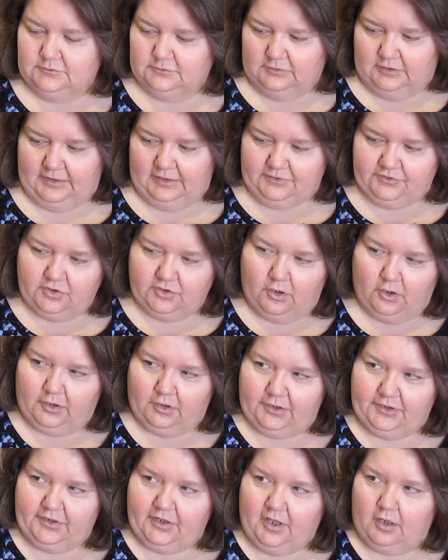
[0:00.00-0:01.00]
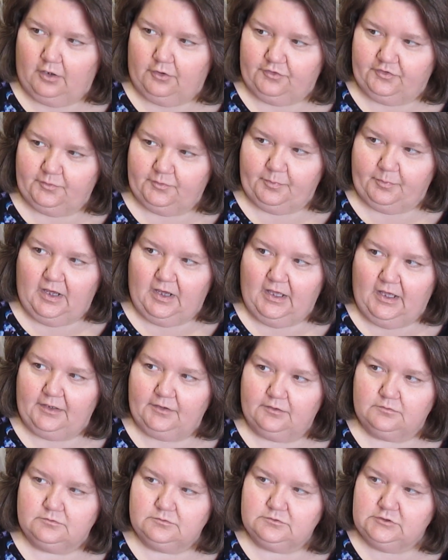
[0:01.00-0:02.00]
like Target dollar
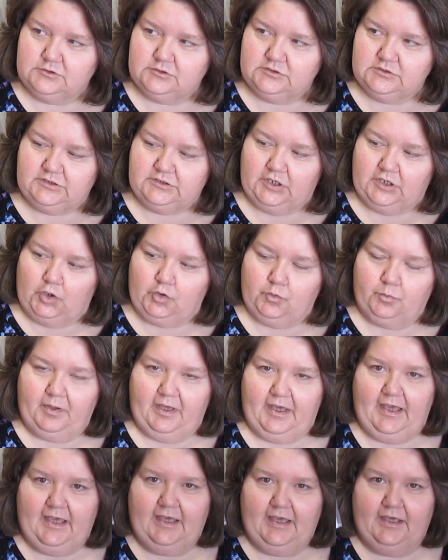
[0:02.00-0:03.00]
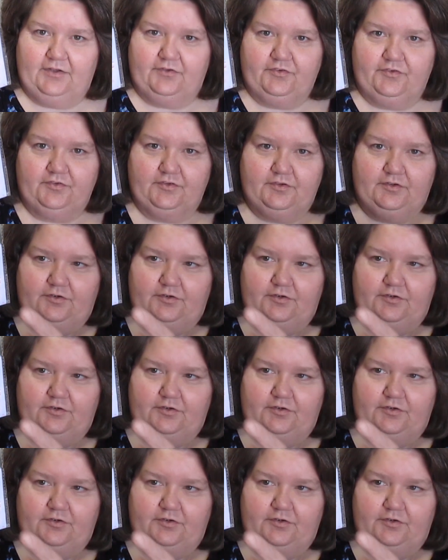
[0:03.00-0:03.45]
spot notepads.